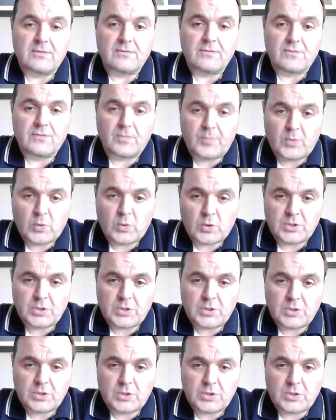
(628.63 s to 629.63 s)
report
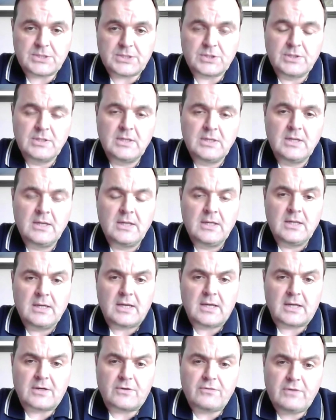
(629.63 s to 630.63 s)
stage,
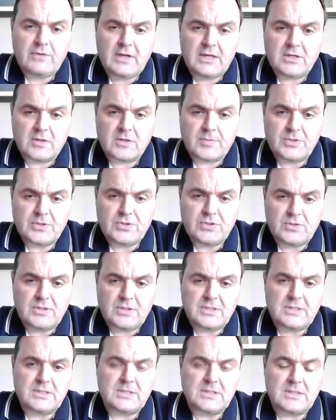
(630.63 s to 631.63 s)
and create
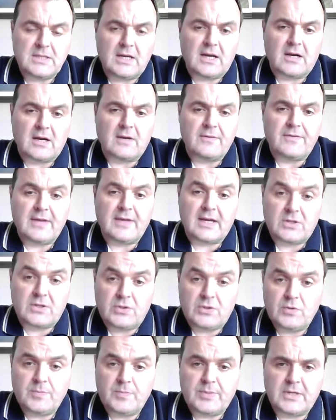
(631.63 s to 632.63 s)
opportunities there that
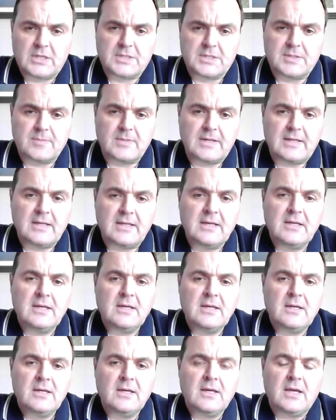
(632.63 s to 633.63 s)
could possibly
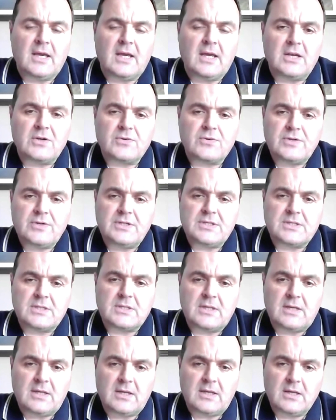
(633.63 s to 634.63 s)
increase
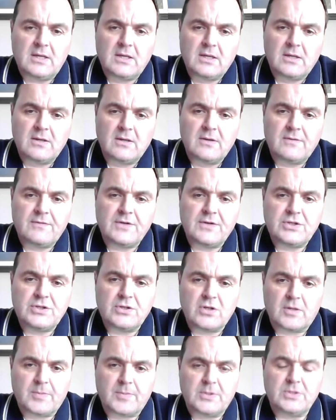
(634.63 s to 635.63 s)
the
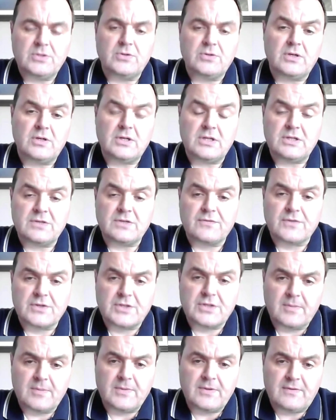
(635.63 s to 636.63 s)
fishing opportunities for
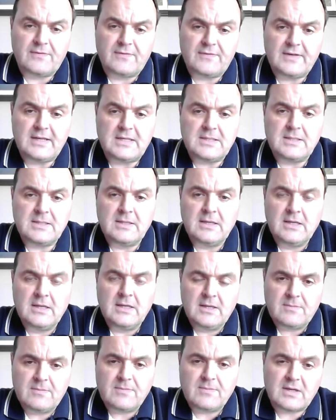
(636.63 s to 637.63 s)
some of the fleet
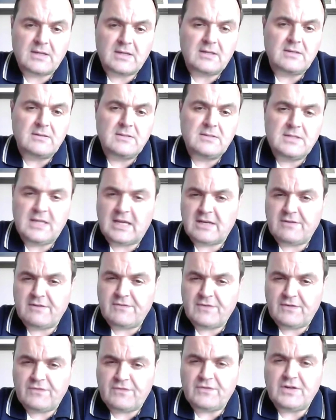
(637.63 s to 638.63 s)
by 10,
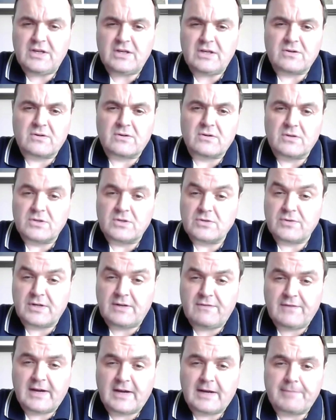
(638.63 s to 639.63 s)
15 or
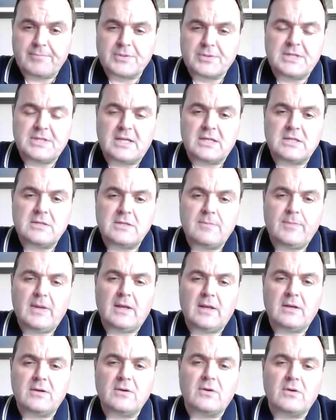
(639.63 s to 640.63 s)
25%,
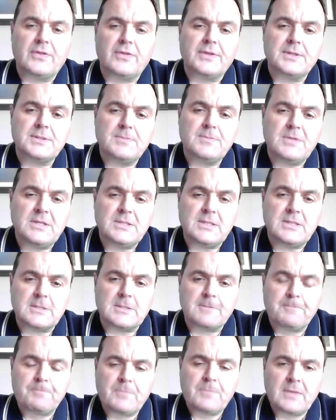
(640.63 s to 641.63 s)
depending on the
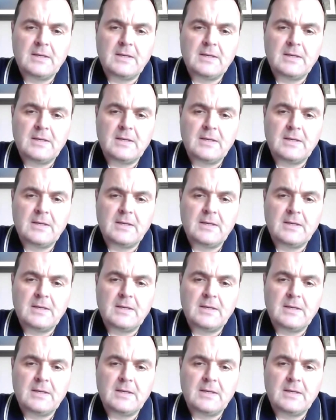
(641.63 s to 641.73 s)
species.